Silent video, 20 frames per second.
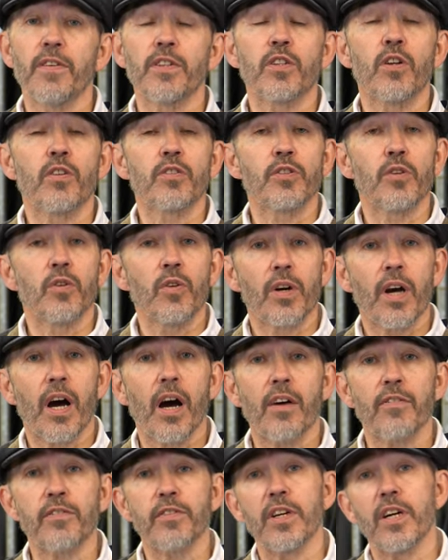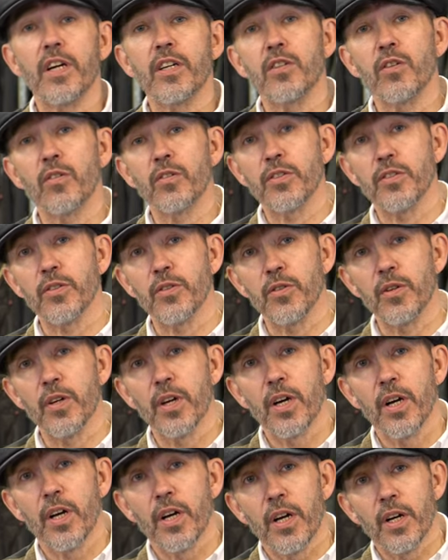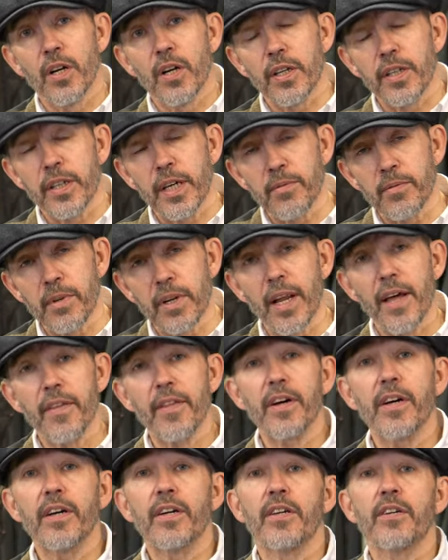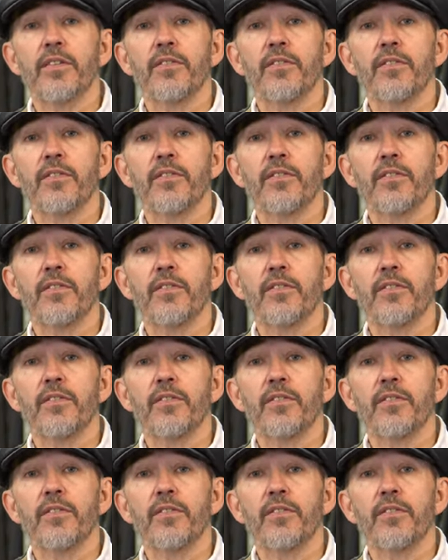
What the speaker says: As long as you look after it, as long as you keep the leather